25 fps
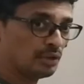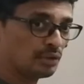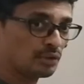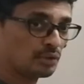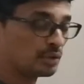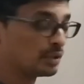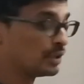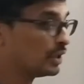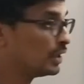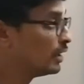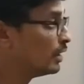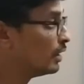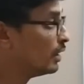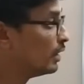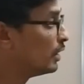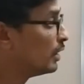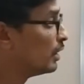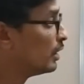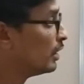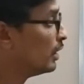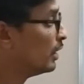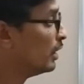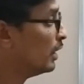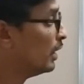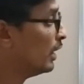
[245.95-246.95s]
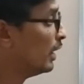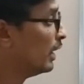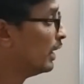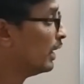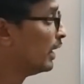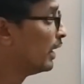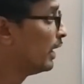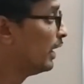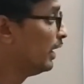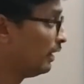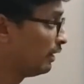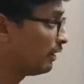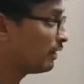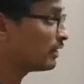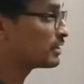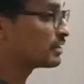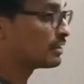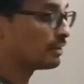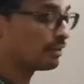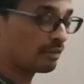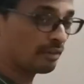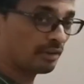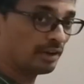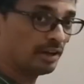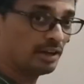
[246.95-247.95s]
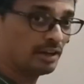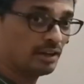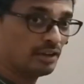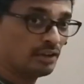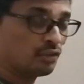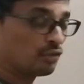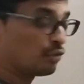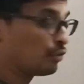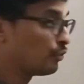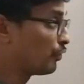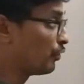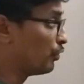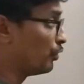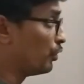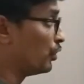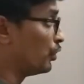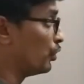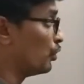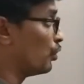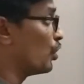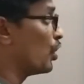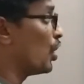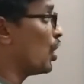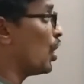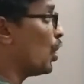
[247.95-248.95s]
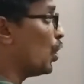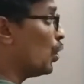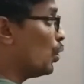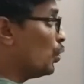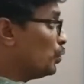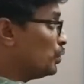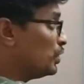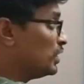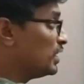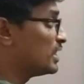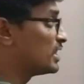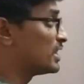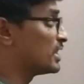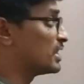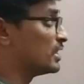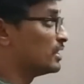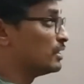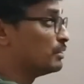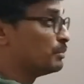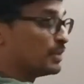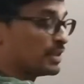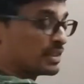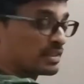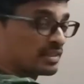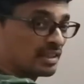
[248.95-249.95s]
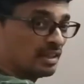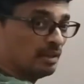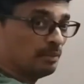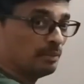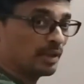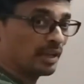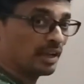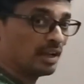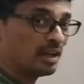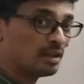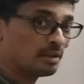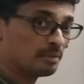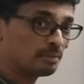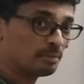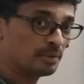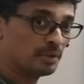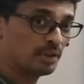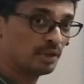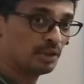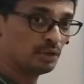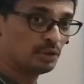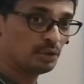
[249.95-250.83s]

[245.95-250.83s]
So the interested readers, if you want to know how this term is coming up,